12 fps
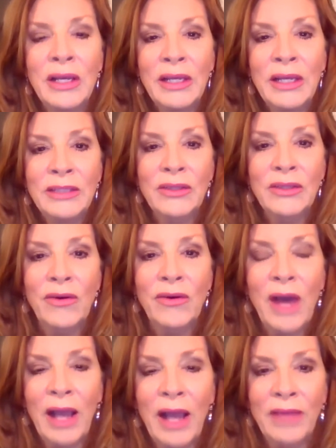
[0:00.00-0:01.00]
So
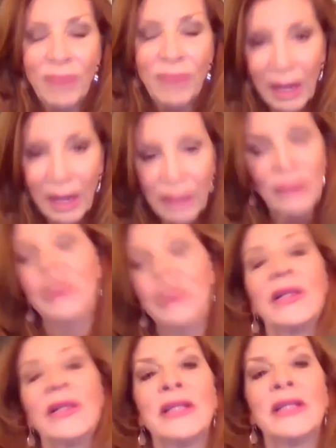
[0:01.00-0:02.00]
I invite you
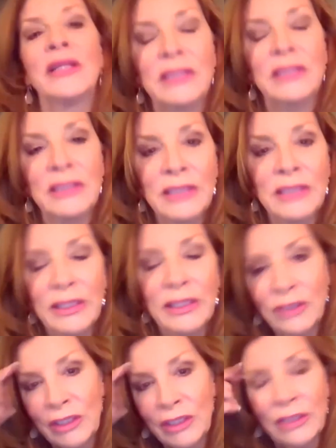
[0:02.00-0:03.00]
in this
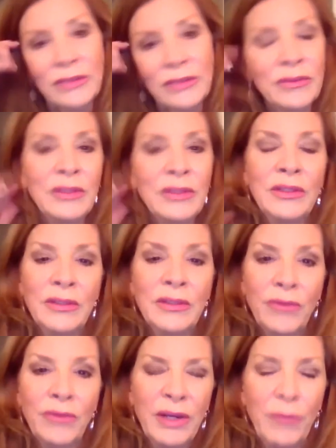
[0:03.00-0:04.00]
intention,
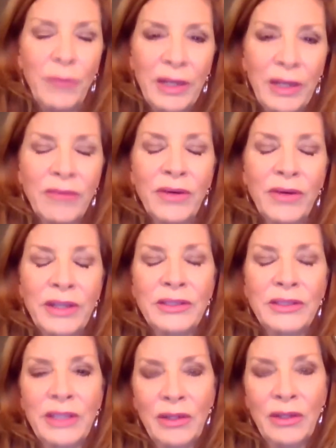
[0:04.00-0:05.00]
whenever it
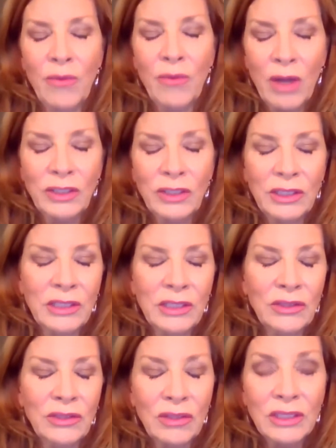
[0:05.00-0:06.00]
is that you're watching
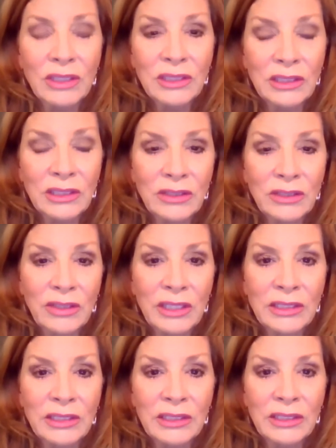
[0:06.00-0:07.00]
this or listening to
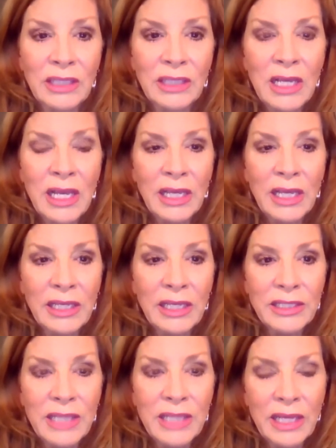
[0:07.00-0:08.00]
this,
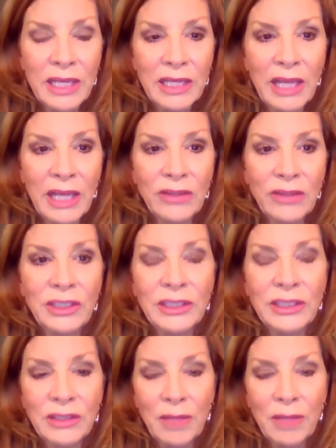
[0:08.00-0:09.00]
is that the energy
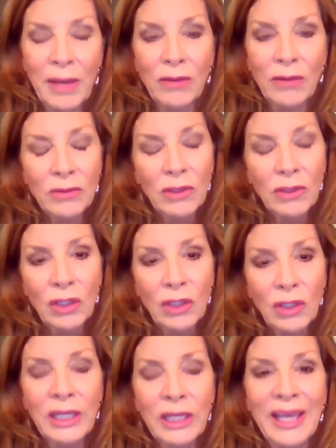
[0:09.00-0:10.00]
is about
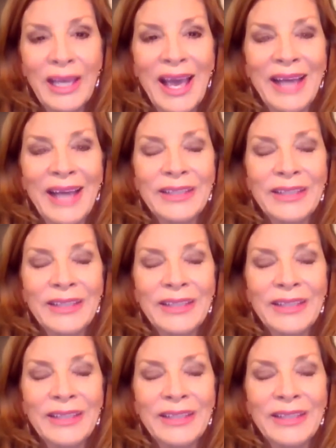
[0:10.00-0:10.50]
looking at,